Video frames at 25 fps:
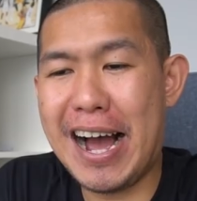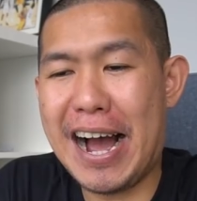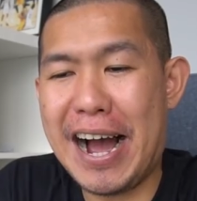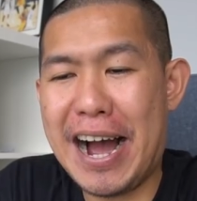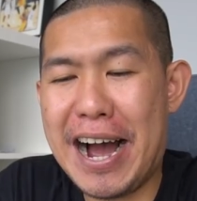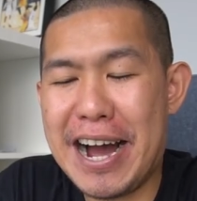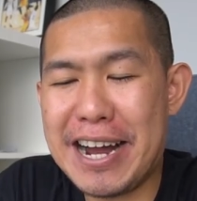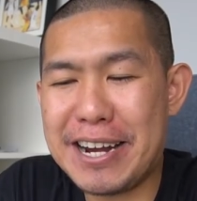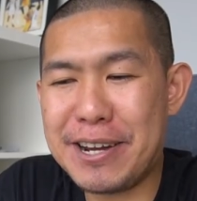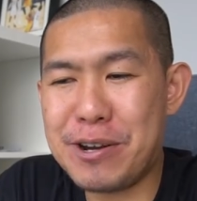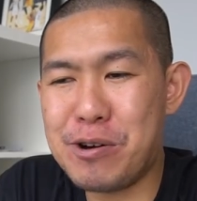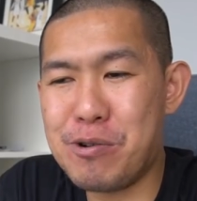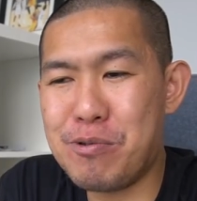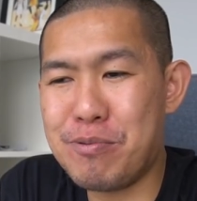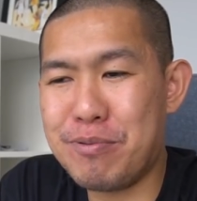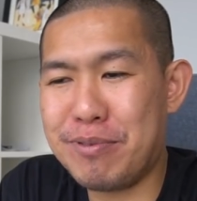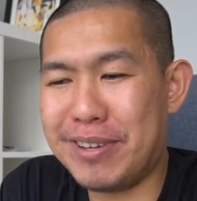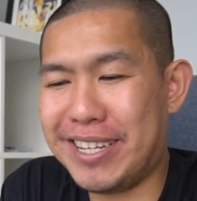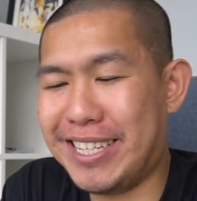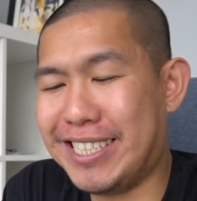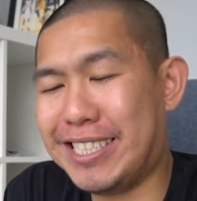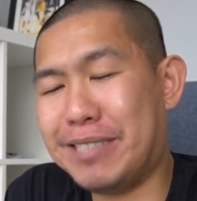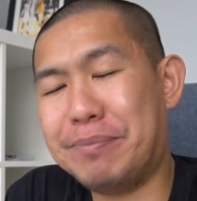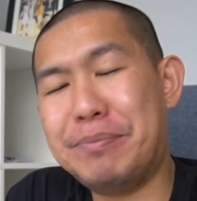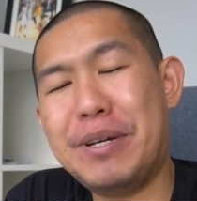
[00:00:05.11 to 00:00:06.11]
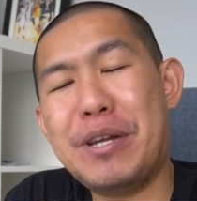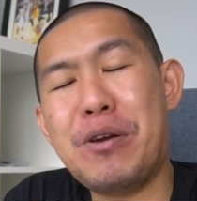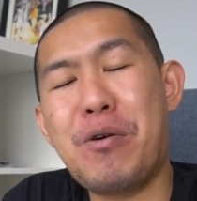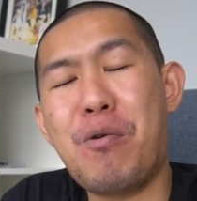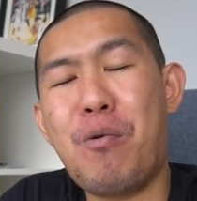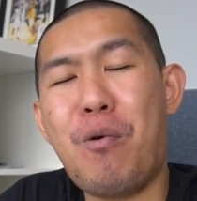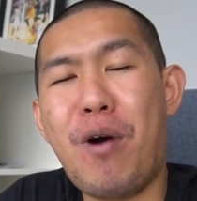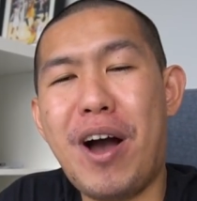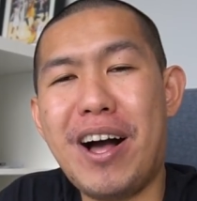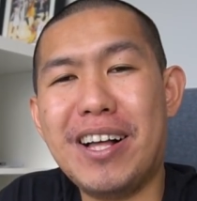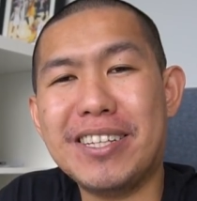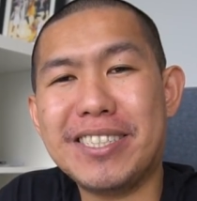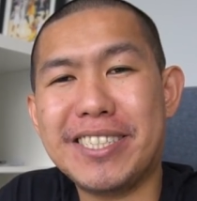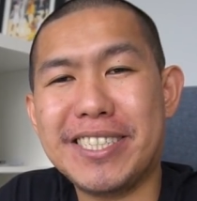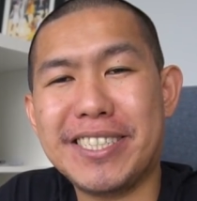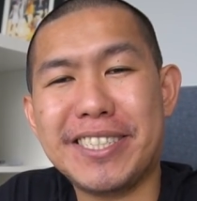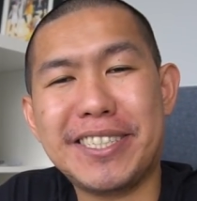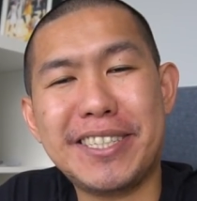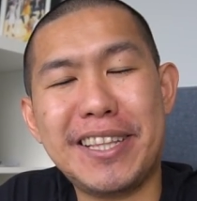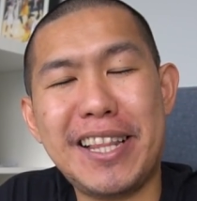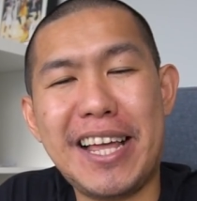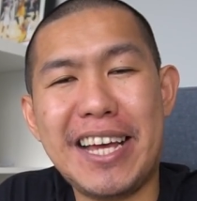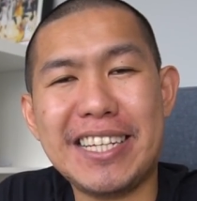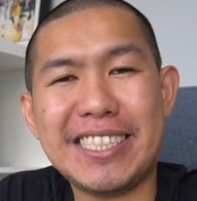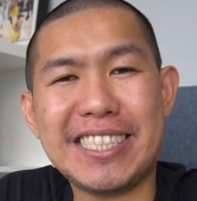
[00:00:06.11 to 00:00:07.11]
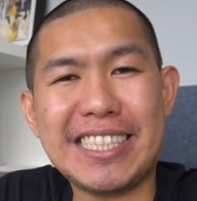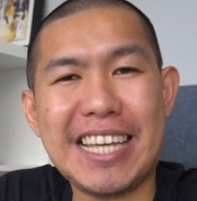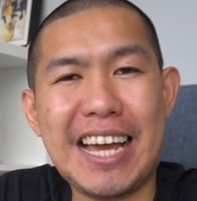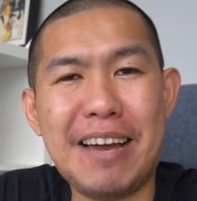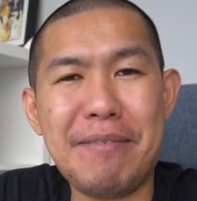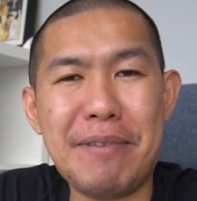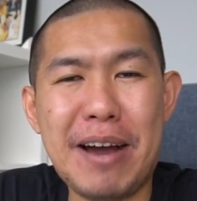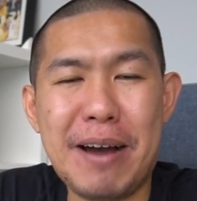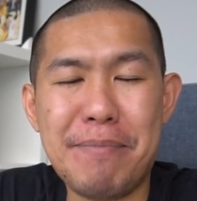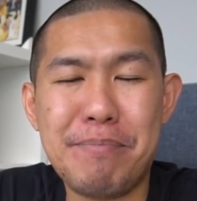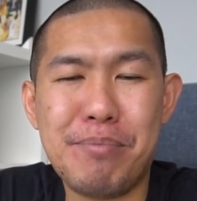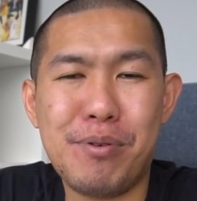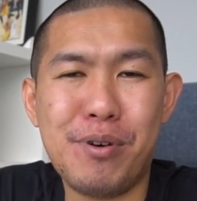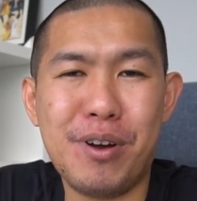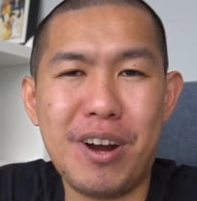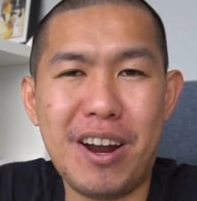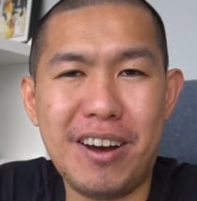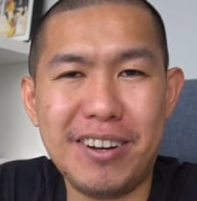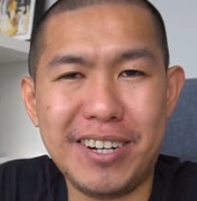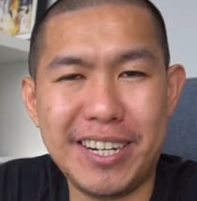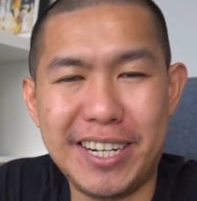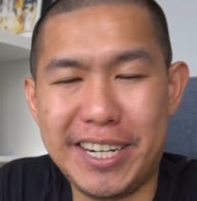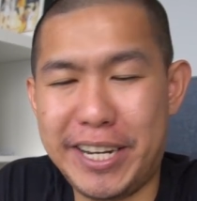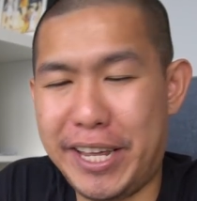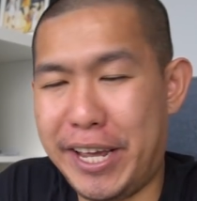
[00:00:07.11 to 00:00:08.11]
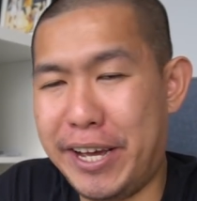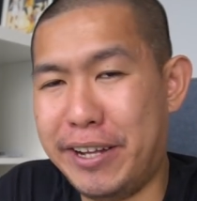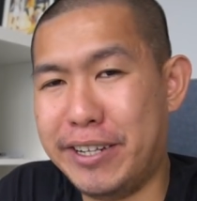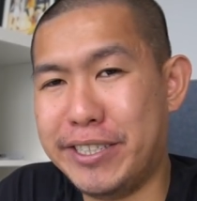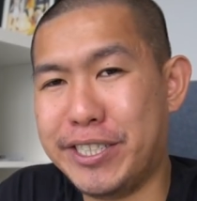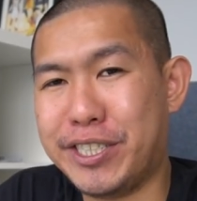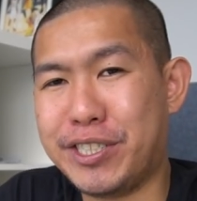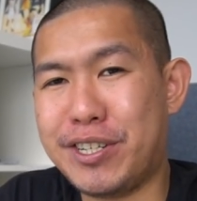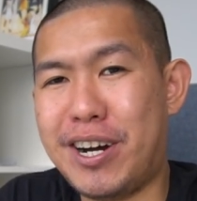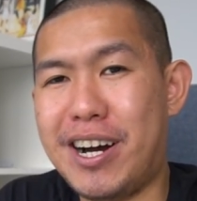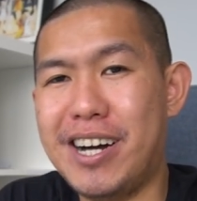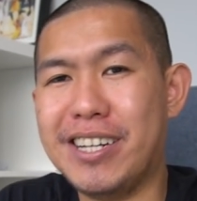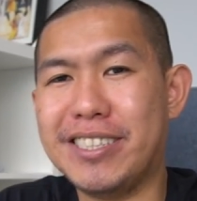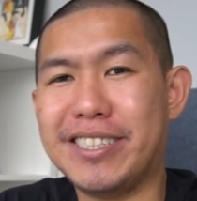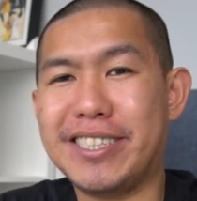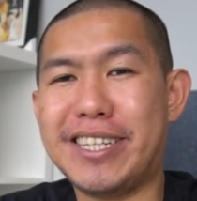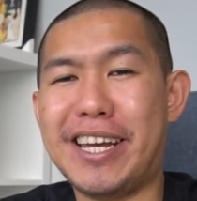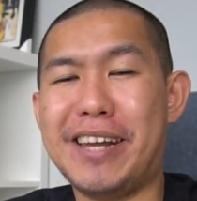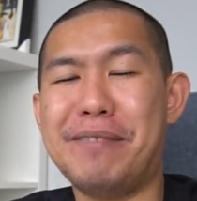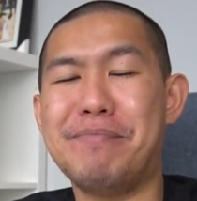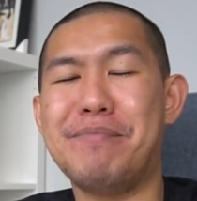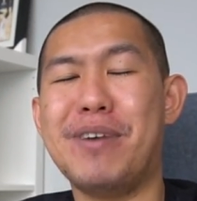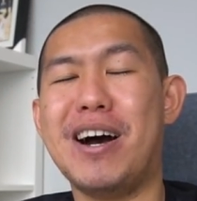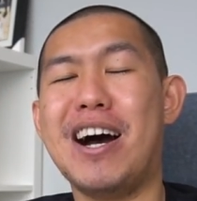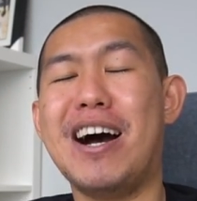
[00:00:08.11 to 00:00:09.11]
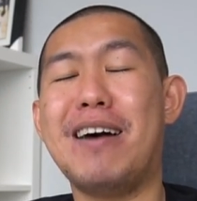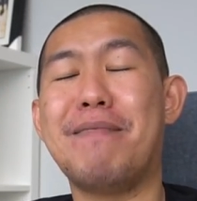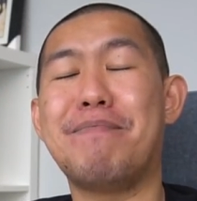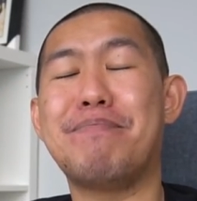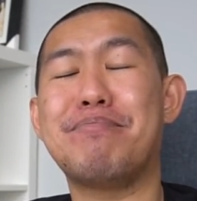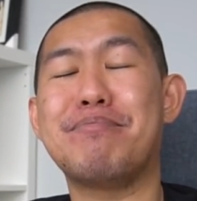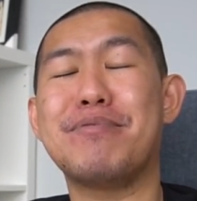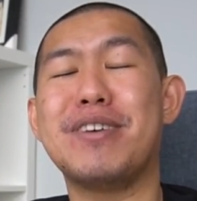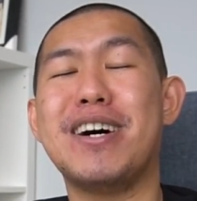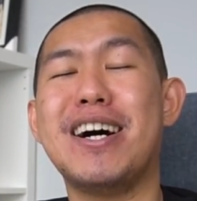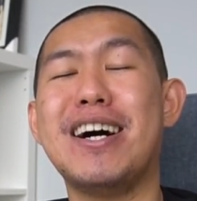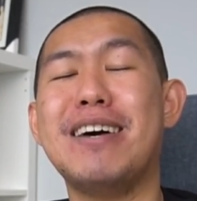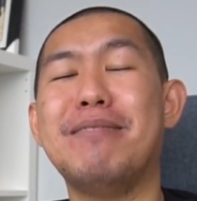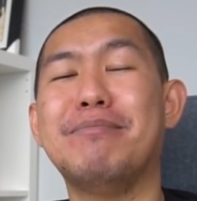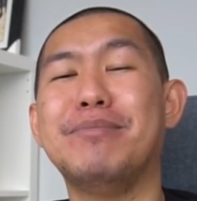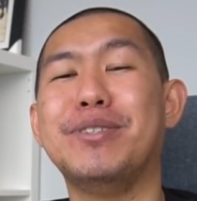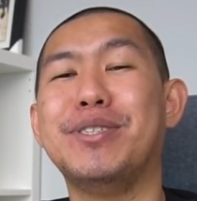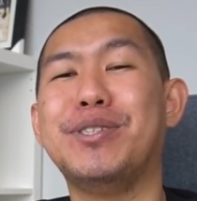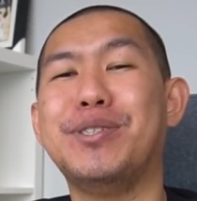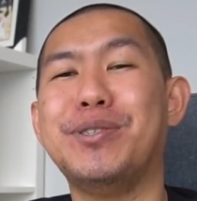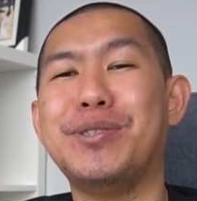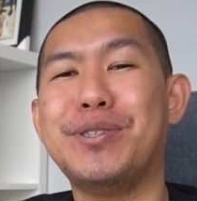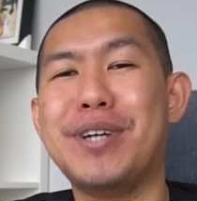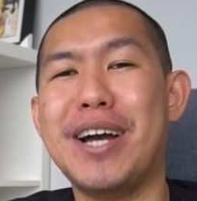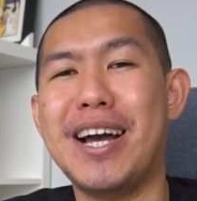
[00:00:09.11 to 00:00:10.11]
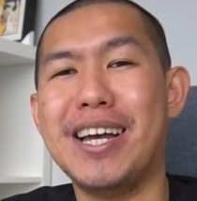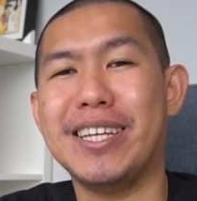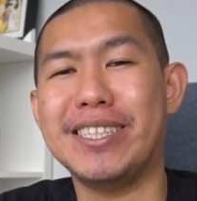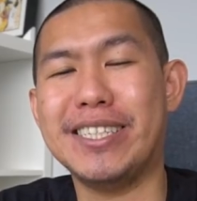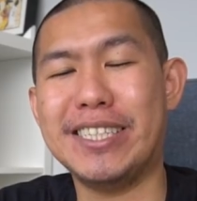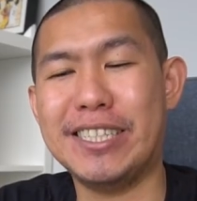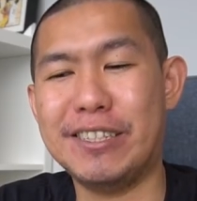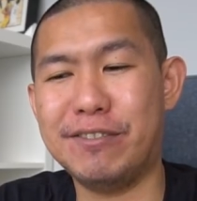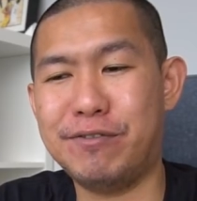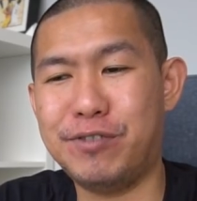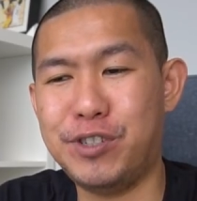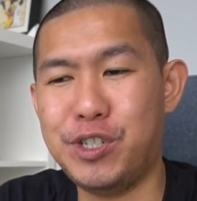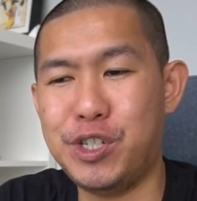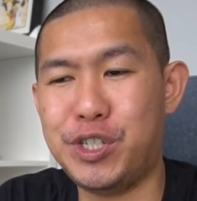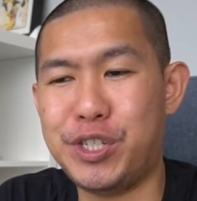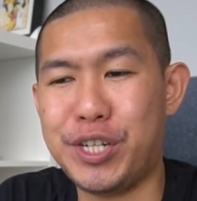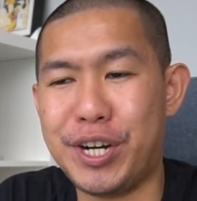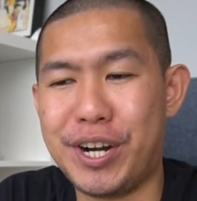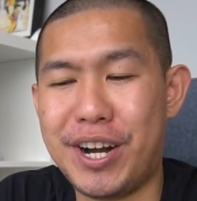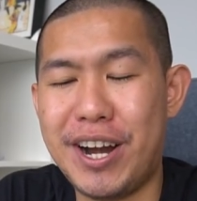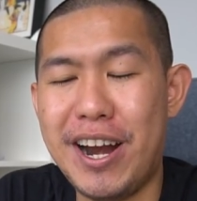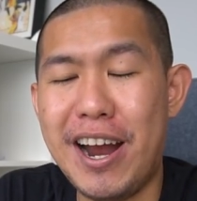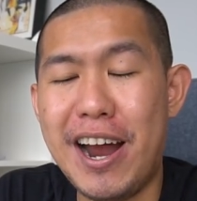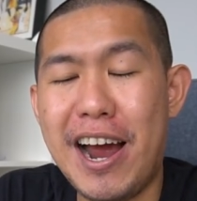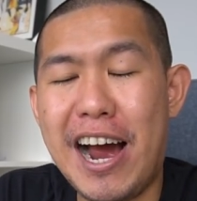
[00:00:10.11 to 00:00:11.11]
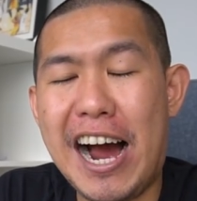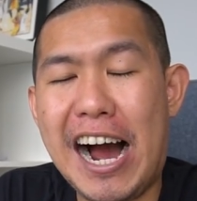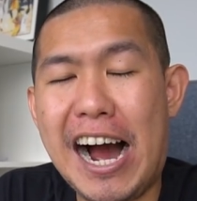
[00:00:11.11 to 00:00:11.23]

I know it's been a while since the last time I put out an English content, but I promise you guys in the future,